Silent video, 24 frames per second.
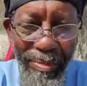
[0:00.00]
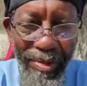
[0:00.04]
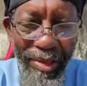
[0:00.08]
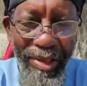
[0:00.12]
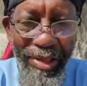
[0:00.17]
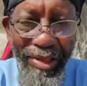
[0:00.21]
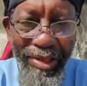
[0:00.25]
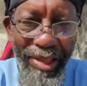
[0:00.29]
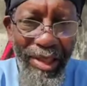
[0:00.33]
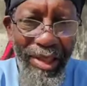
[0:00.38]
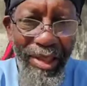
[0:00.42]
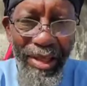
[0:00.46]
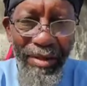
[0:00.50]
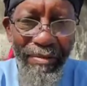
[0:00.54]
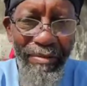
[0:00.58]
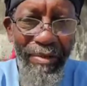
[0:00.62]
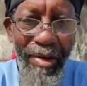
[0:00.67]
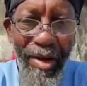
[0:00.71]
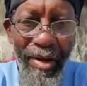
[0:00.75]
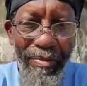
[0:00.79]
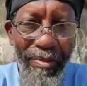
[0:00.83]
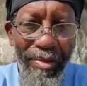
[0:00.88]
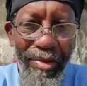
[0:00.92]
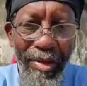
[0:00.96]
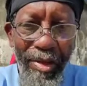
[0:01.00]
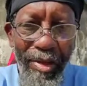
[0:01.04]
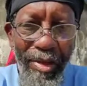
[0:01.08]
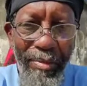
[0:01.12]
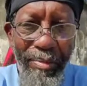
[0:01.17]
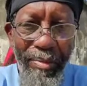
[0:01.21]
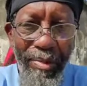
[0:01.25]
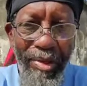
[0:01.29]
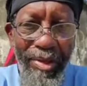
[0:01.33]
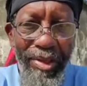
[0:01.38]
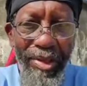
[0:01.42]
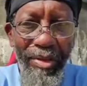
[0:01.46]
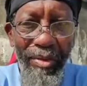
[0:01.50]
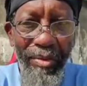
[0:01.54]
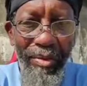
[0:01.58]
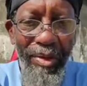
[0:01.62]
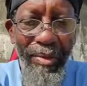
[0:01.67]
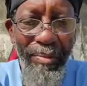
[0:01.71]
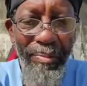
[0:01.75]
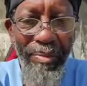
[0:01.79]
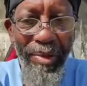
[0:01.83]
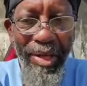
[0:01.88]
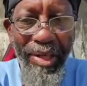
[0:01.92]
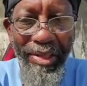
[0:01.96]
please get involved in your community
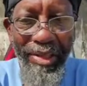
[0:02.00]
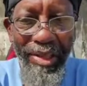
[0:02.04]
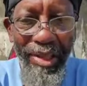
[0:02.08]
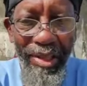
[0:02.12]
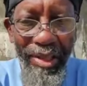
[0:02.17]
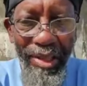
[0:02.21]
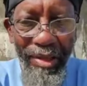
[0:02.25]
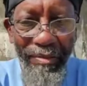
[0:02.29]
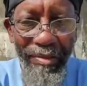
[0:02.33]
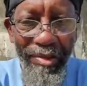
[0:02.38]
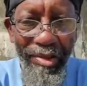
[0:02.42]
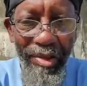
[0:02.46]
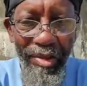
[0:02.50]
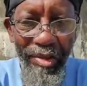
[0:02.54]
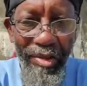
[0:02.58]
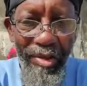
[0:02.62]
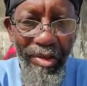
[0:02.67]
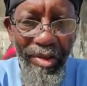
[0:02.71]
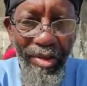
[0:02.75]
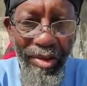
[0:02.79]
on a basic level so you